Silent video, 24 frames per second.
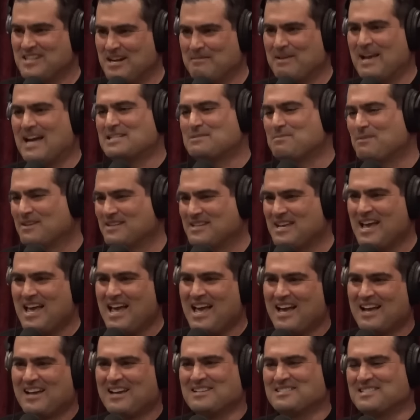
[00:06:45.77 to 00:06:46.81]
Jamie Haspel
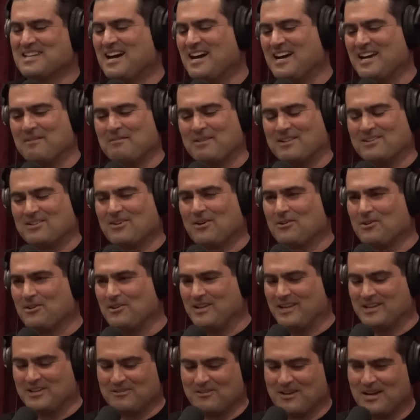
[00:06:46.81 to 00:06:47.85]
because I am a total
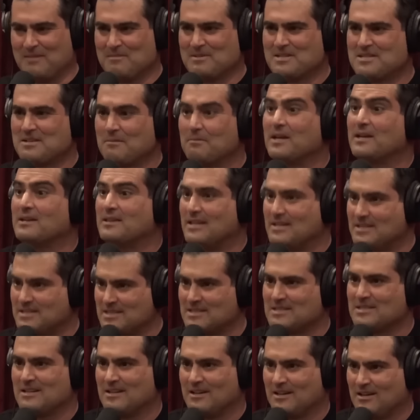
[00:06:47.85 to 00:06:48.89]
ignoramus, but this
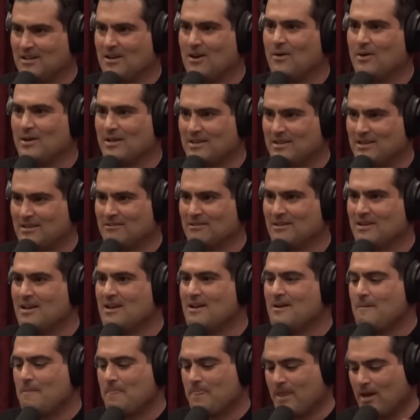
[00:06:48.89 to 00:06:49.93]
is the going theory
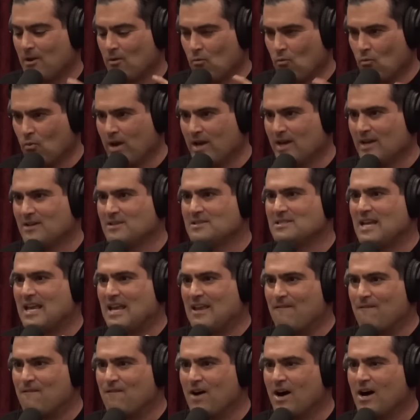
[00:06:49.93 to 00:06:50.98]
that oh whales
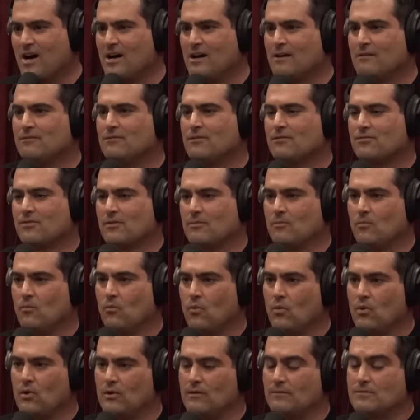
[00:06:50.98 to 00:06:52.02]
evolved from
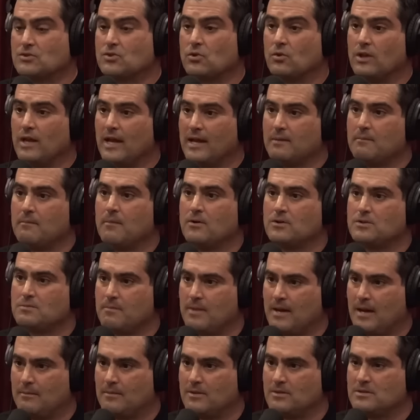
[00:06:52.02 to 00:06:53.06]
wolves. So like most
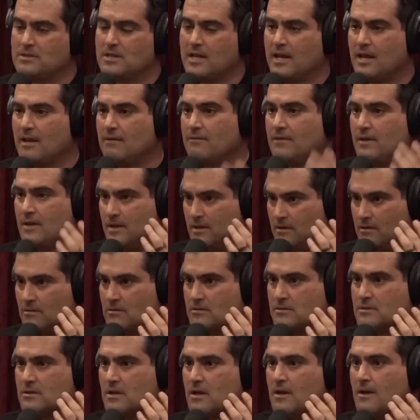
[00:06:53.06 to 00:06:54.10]
mammals, they have
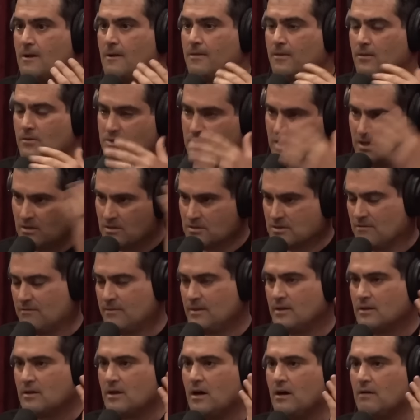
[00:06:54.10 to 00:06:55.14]
ears. Those ears have
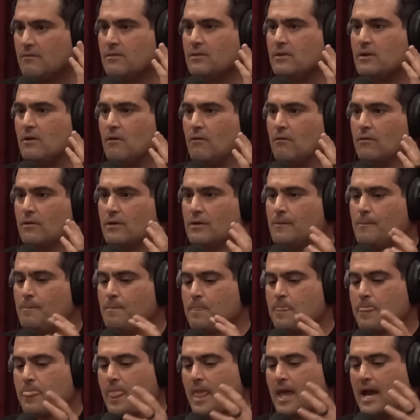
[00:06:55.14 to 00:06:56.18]
been covered over,
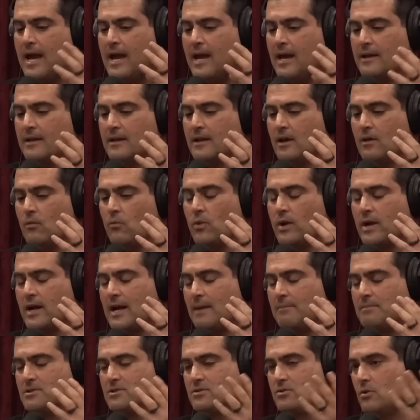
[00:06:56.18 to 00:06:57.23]
and what
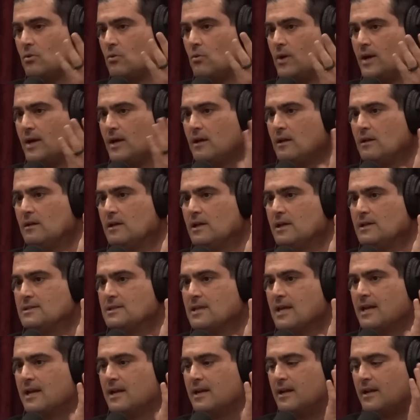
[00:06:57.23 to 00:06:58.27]
happens to a whale is
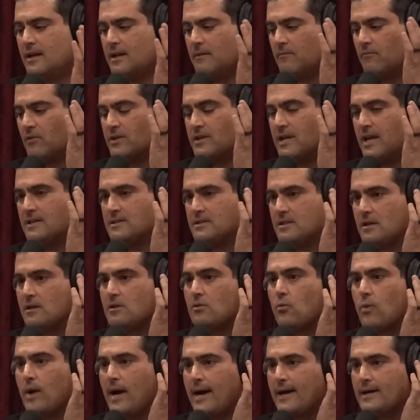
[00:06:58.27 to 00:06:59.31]
that it, it retains
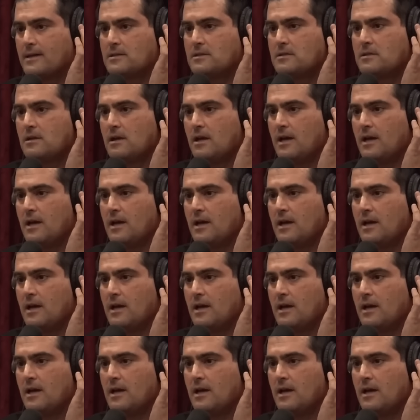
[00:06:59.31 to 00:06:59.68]
earwax,